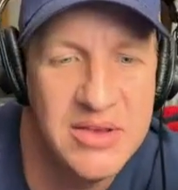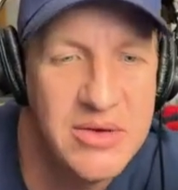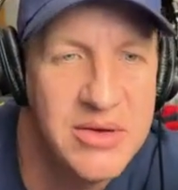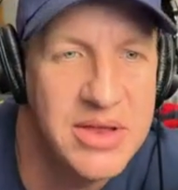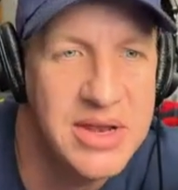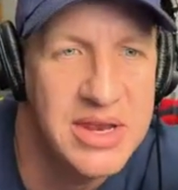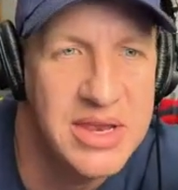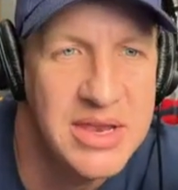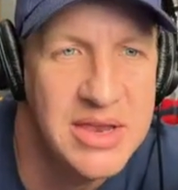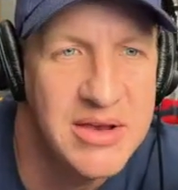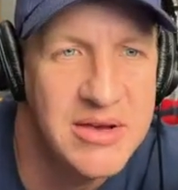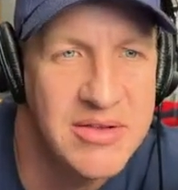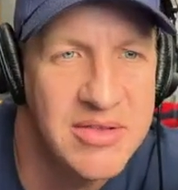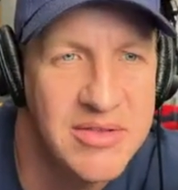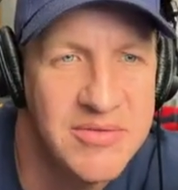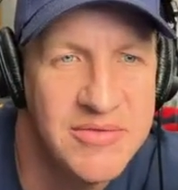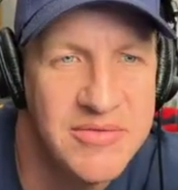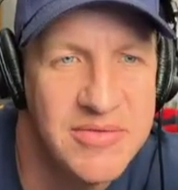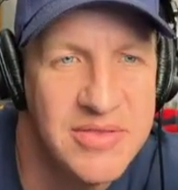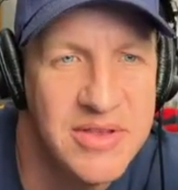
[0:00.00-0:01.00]
You can hear
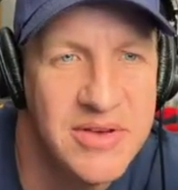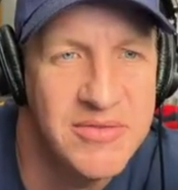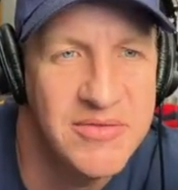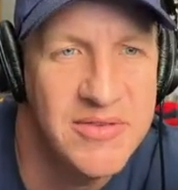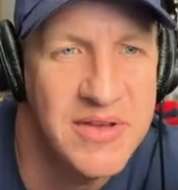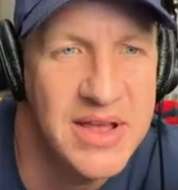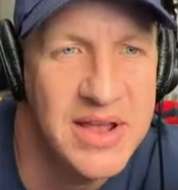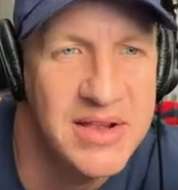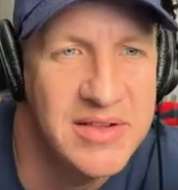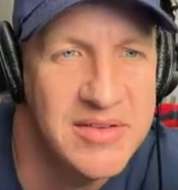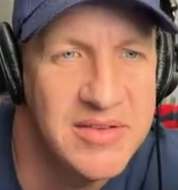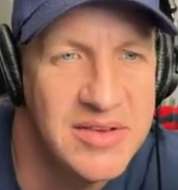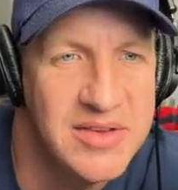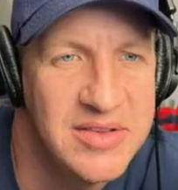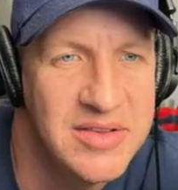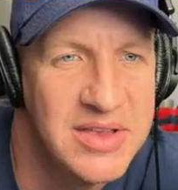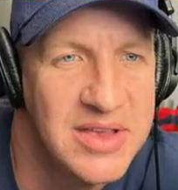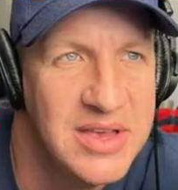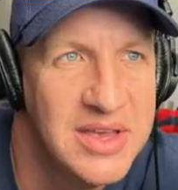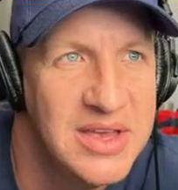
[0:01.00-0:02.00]
the, their fans
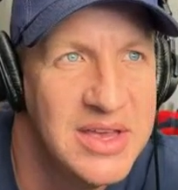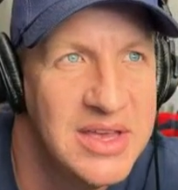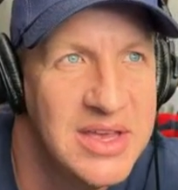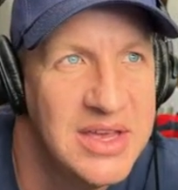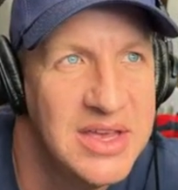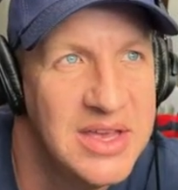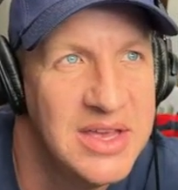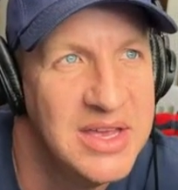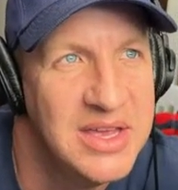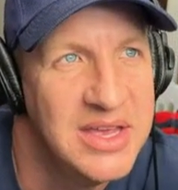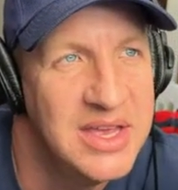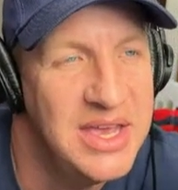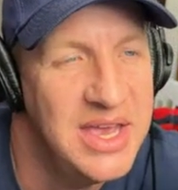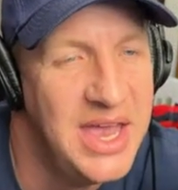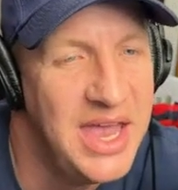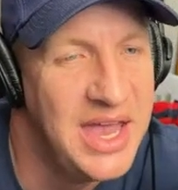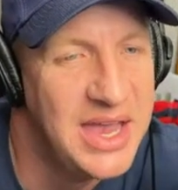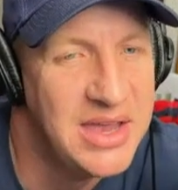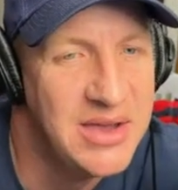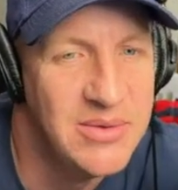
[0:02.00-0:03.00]
just
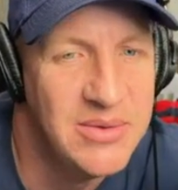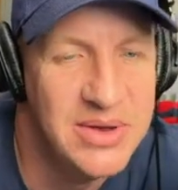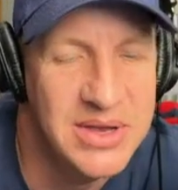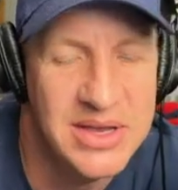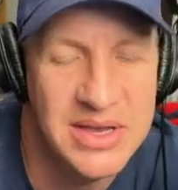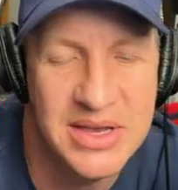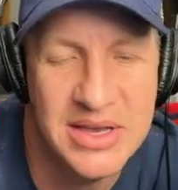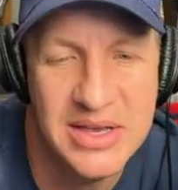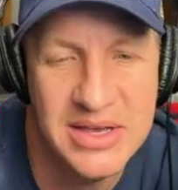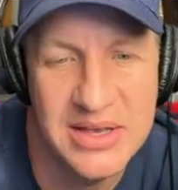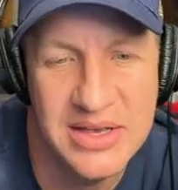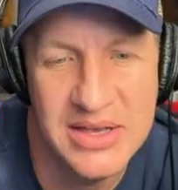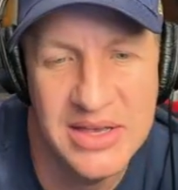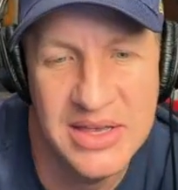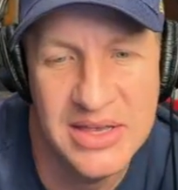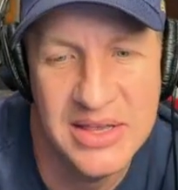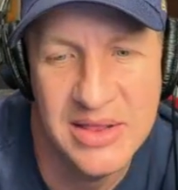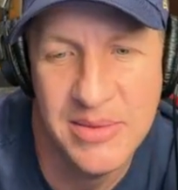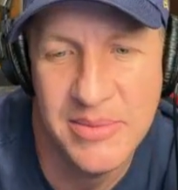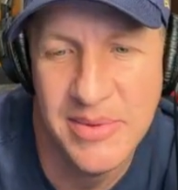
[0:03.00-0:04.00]
echoing
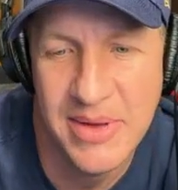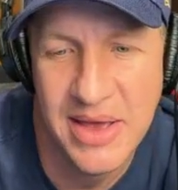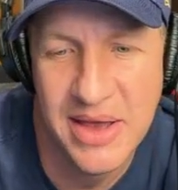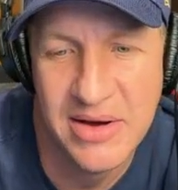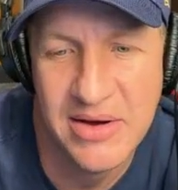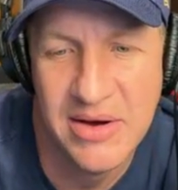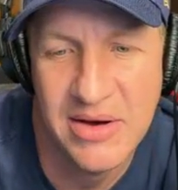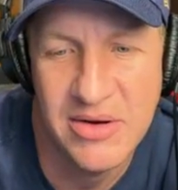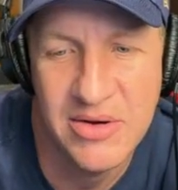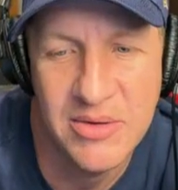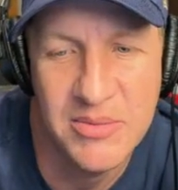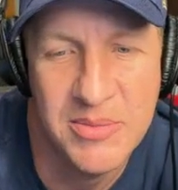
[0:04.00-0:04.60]
in the background.